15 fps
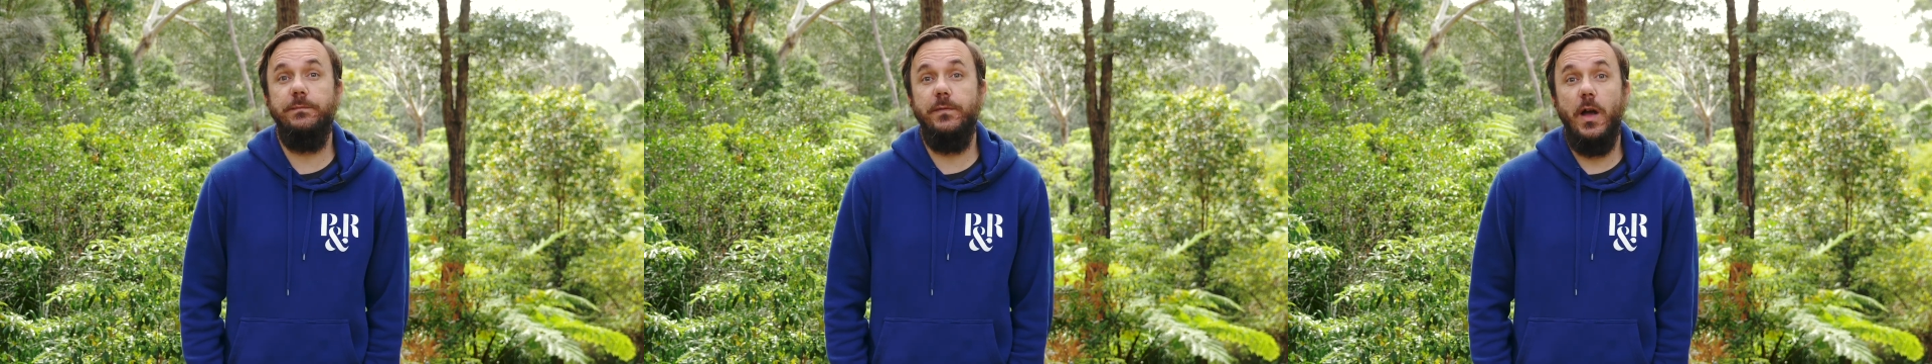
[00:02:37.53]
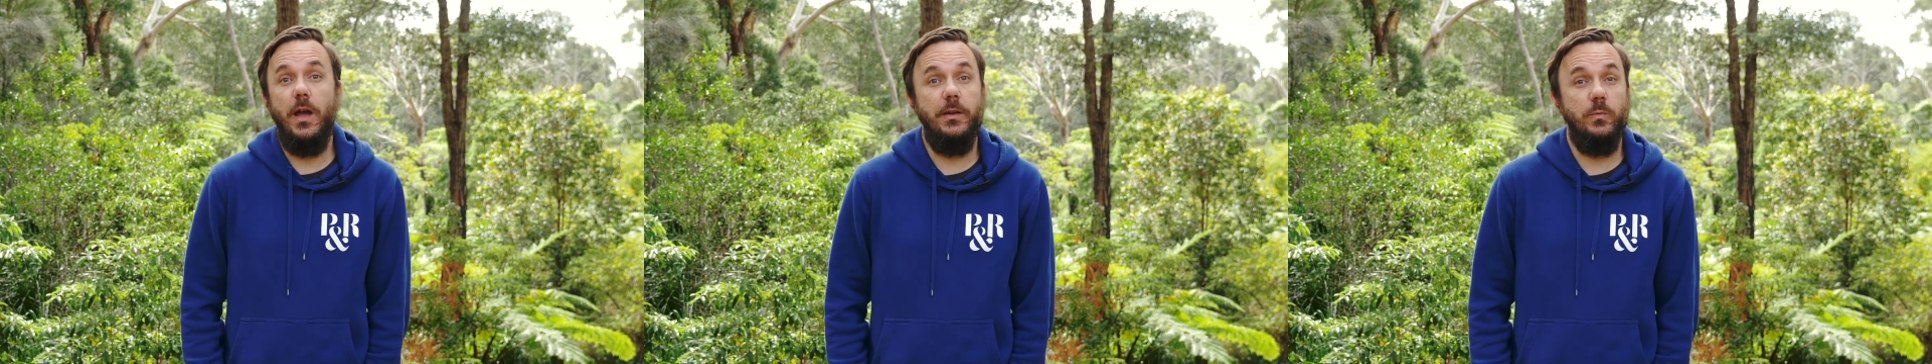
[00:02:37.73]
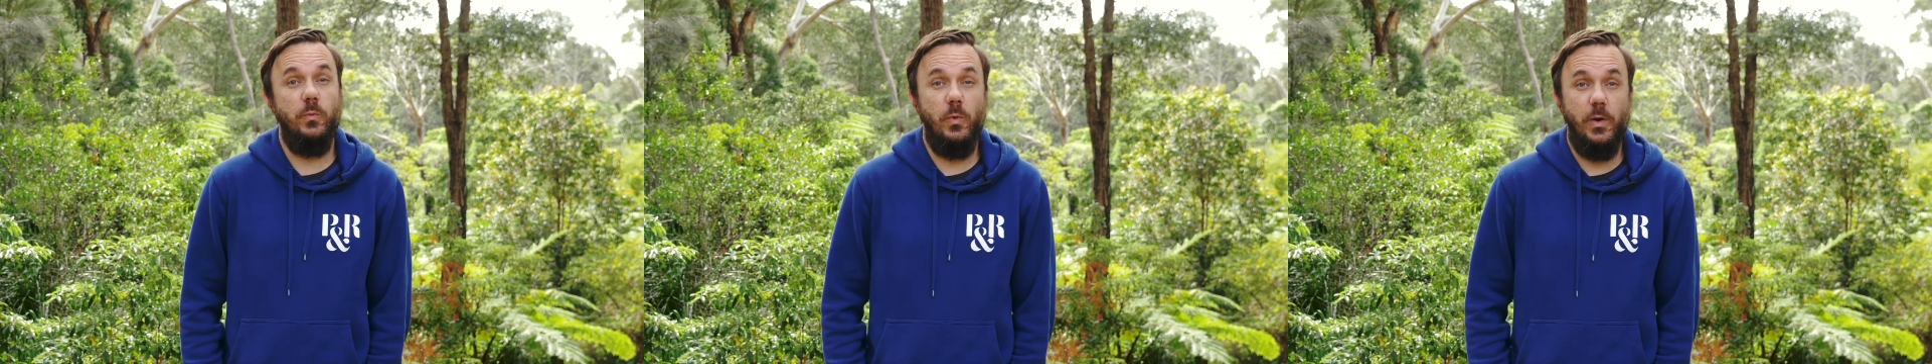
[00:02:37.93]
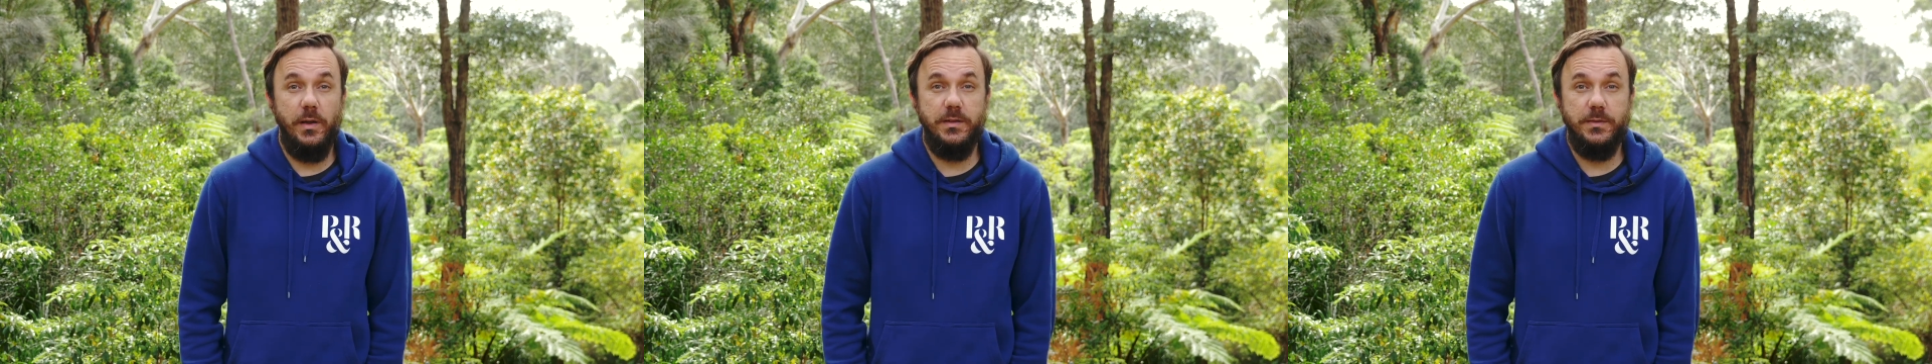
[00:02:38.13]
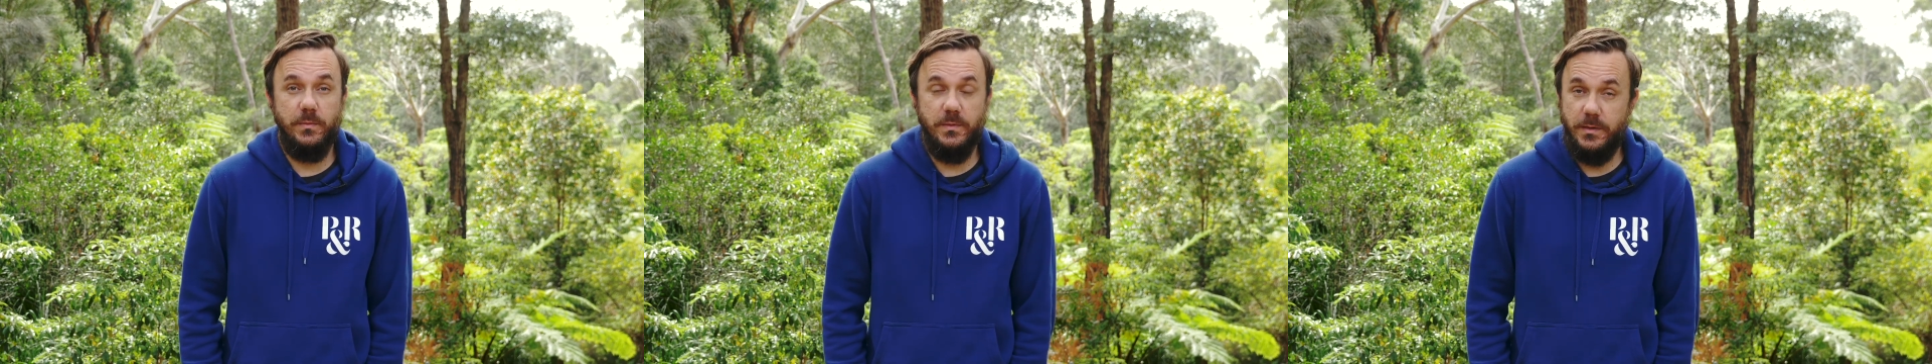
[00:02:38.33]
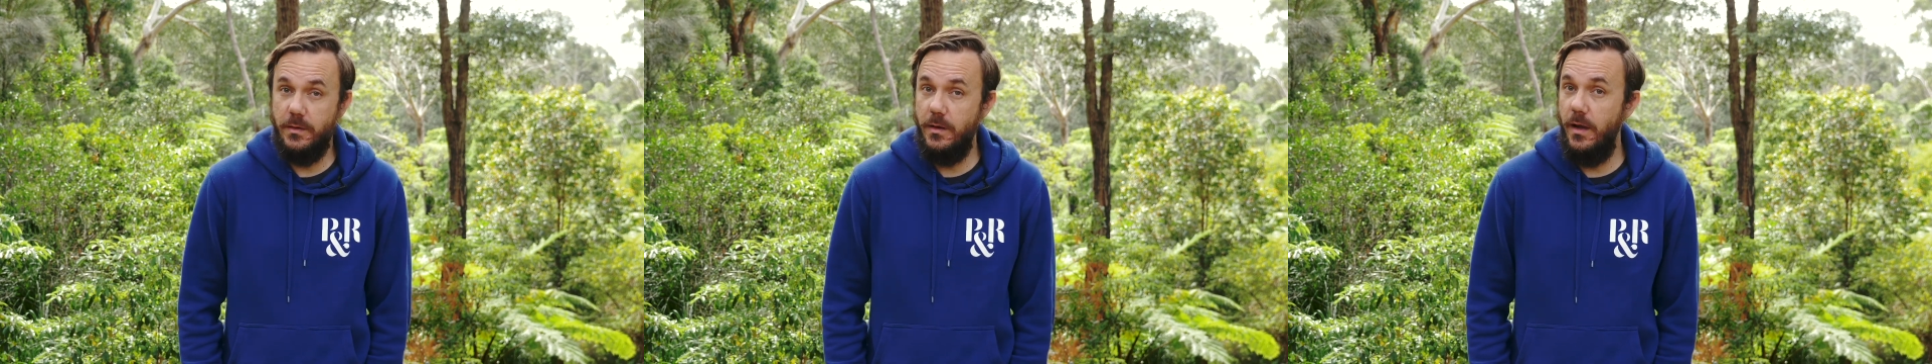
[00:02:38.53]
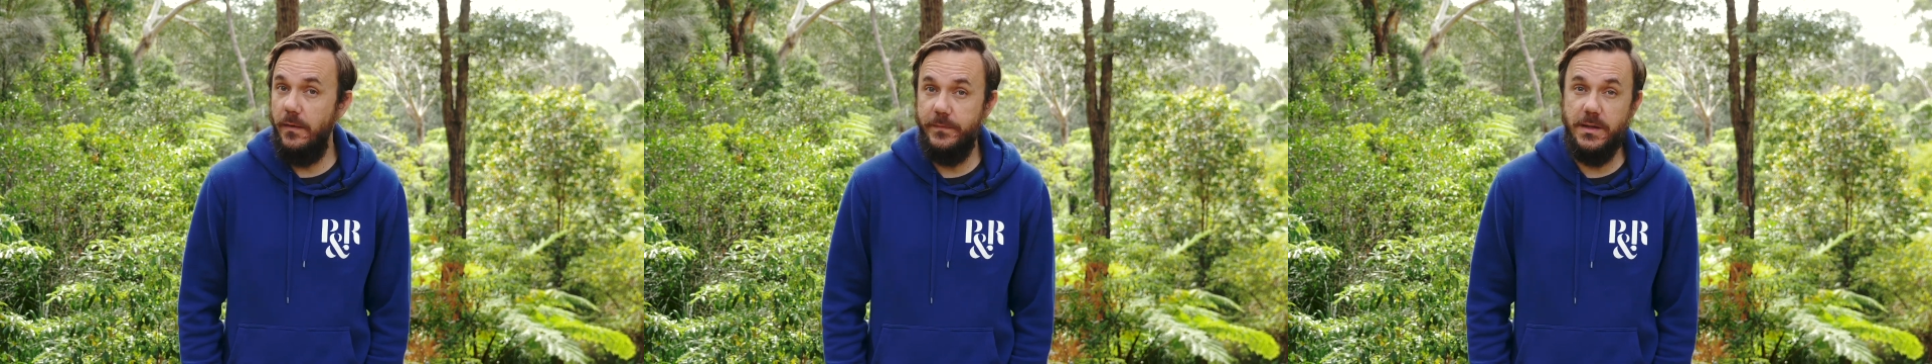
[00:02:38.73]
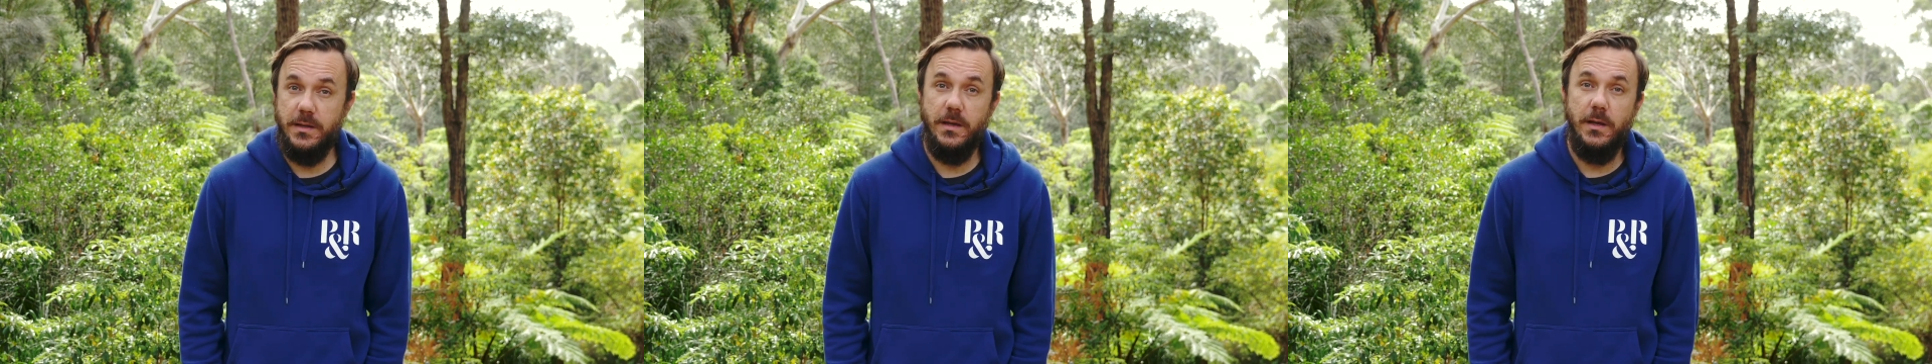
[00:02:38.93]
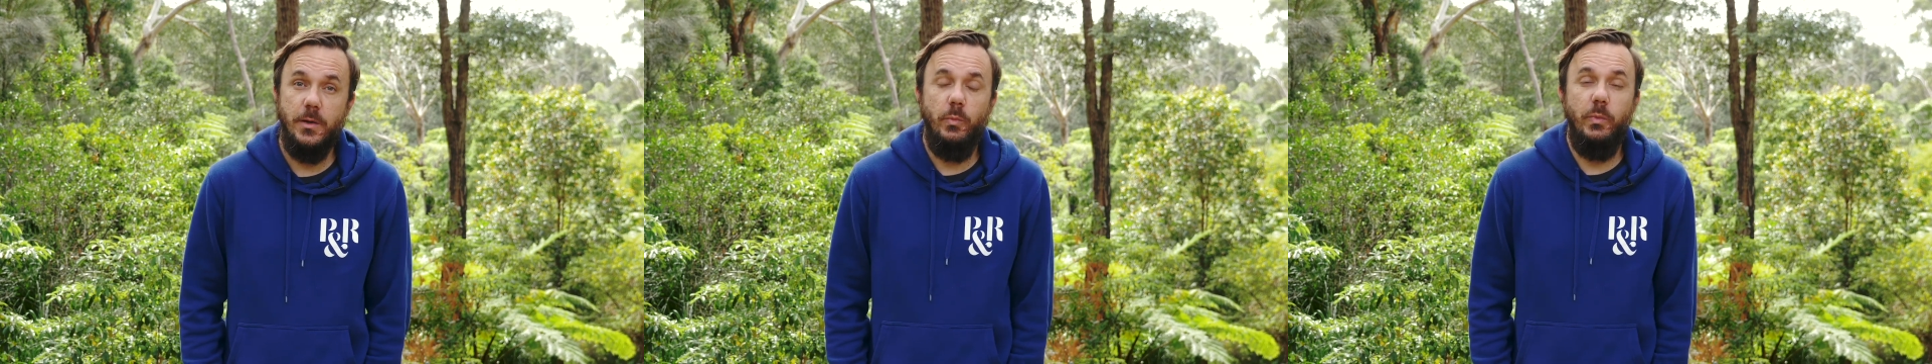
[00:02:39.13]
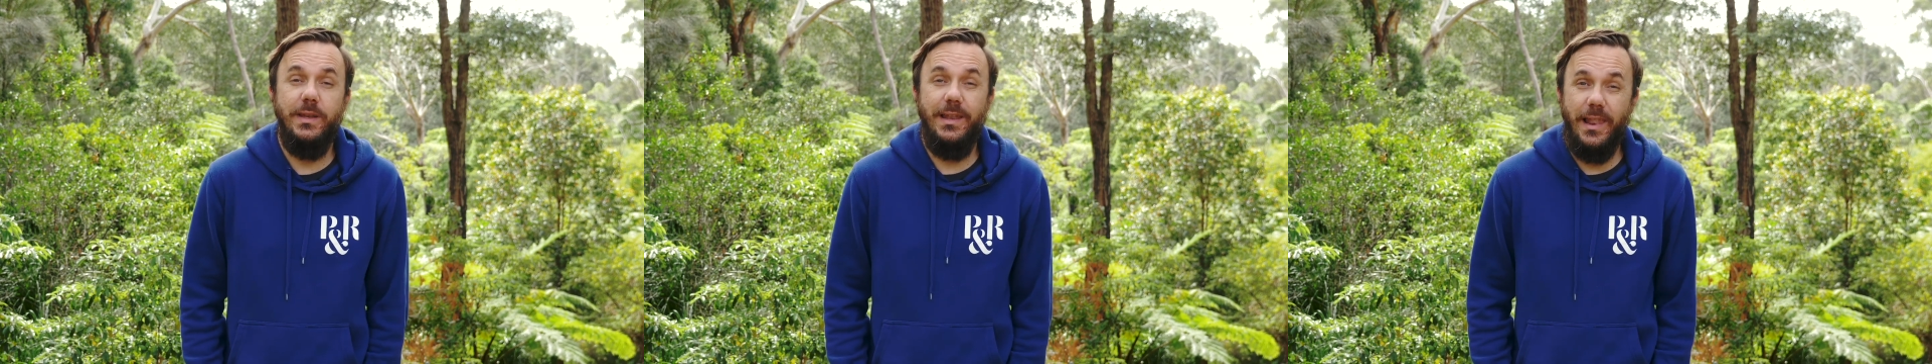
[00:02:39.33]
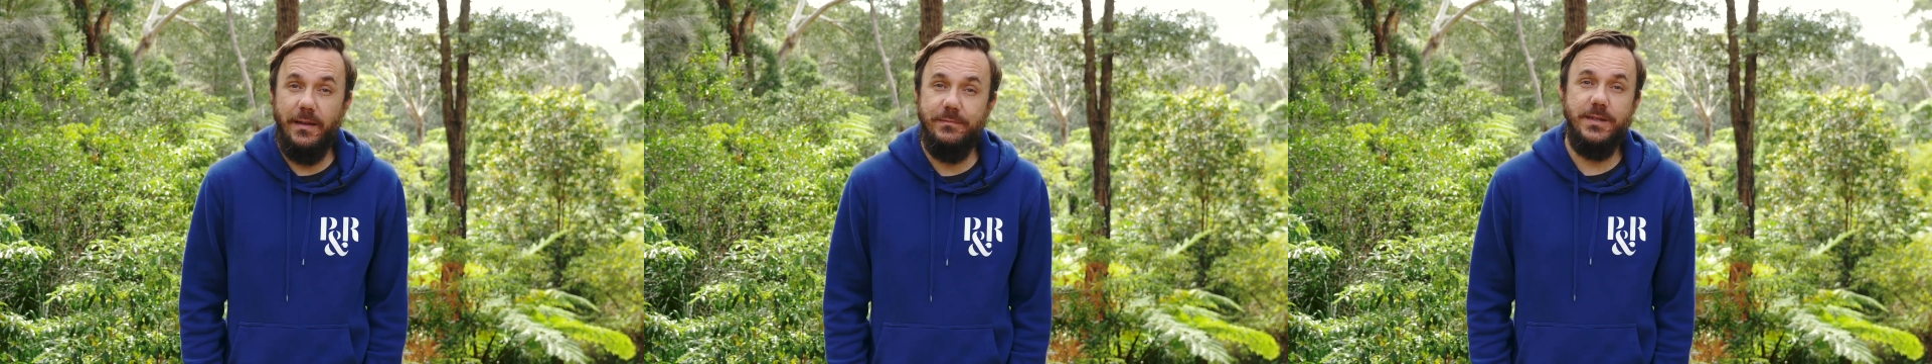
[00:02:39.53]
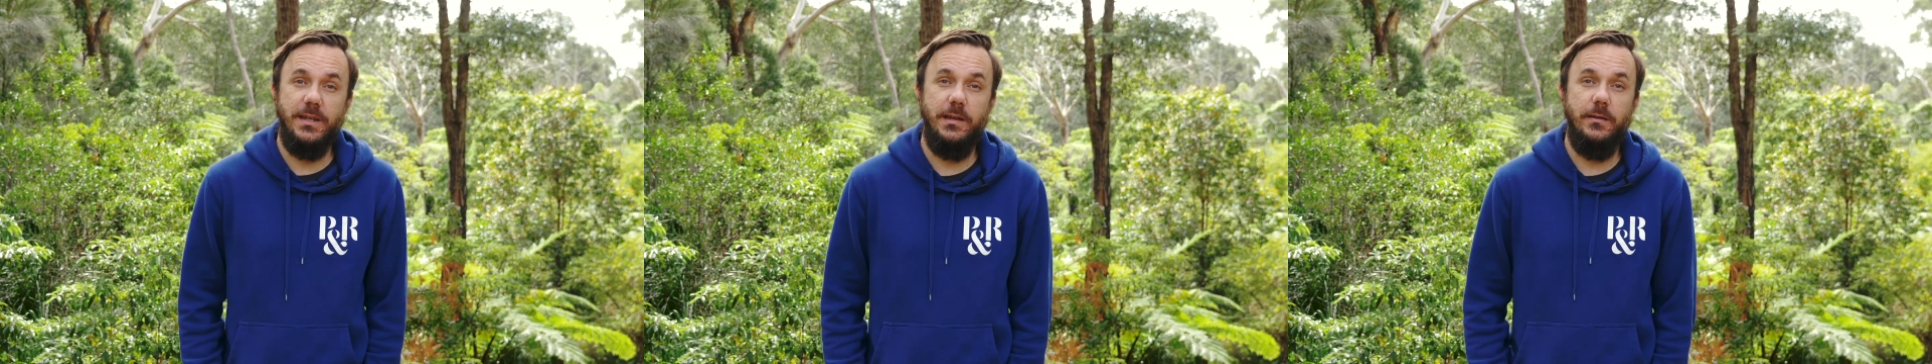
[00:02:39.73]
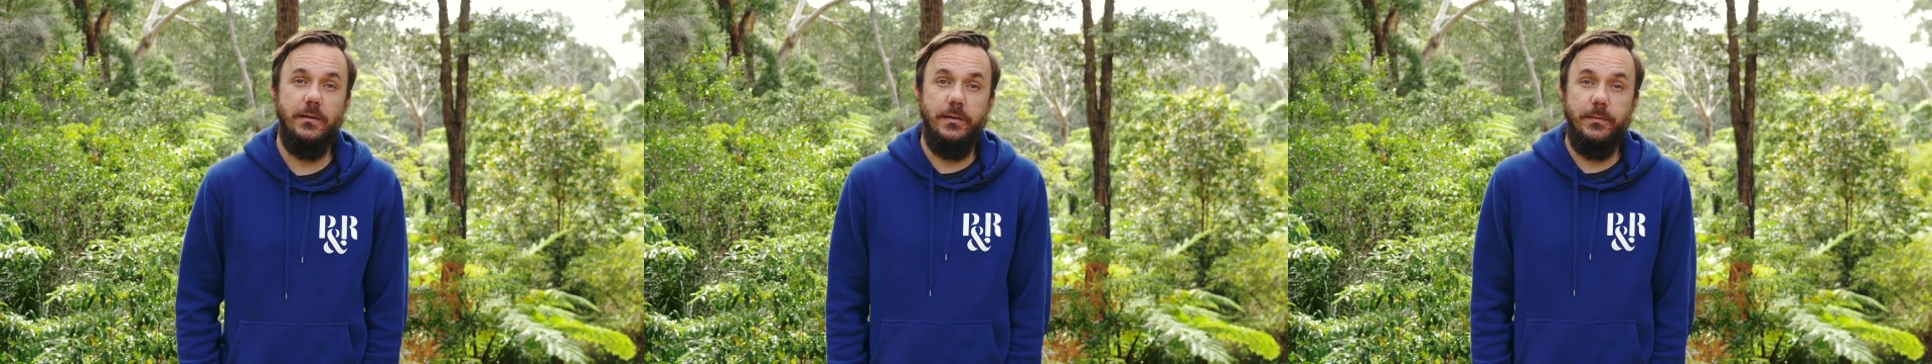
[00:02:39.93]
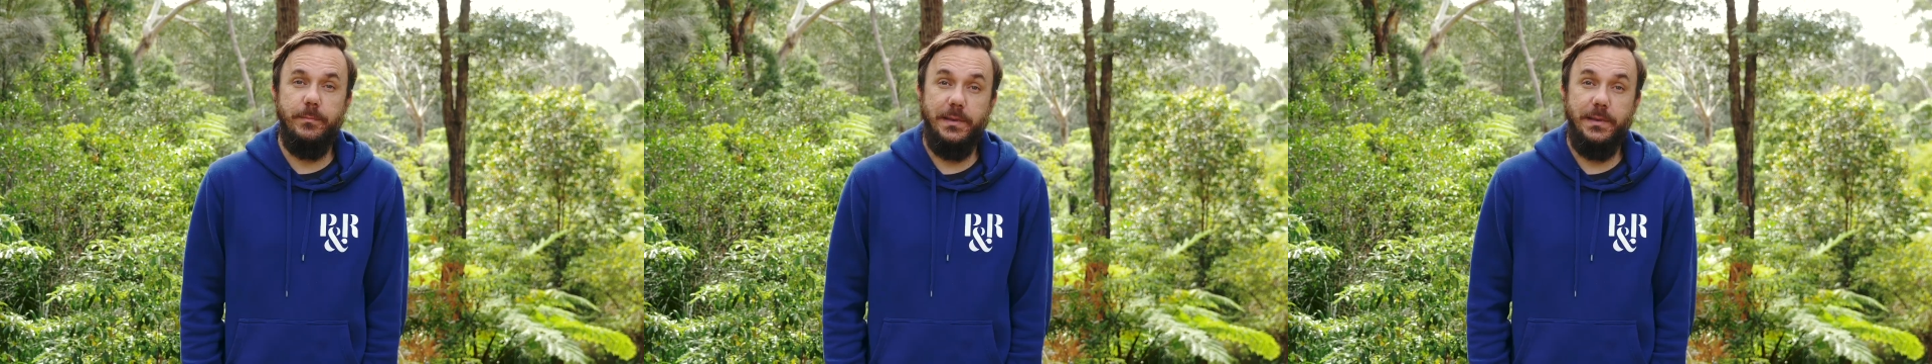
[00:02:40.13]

find works with the coffee, we'd love to hear it.